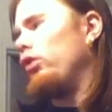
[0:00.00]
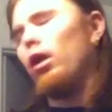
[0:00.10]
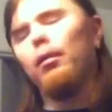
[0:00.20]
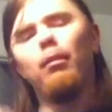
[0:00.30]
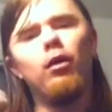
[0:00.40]

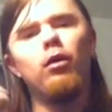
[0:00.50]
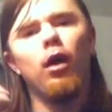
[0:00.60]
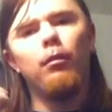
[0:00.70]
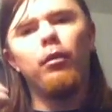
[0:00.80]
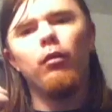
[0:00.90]
see.
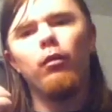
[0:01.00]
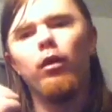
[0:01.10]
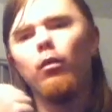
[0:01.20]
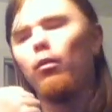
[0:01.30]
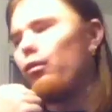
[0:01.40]
I'm getting
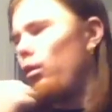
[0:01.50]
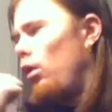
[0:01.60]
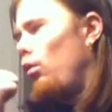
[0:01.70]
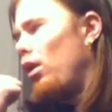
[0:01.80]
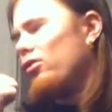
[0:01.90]
ready to
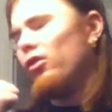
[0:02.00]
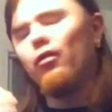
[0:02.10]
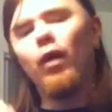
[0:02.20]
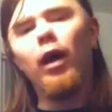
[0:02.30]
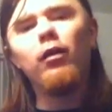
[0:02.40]
watch
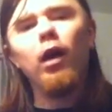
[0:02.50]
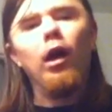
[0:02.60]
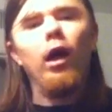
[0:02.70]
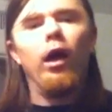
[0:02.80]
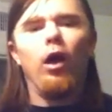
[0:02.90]
these fights,
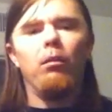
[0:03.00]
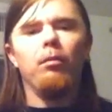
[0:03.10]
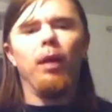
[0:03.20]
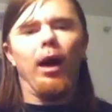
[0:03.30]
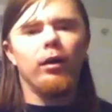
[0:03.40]
and I'll
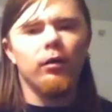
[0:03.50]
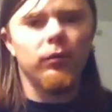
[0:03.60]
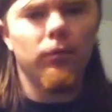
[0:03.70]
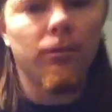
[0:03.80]
be back.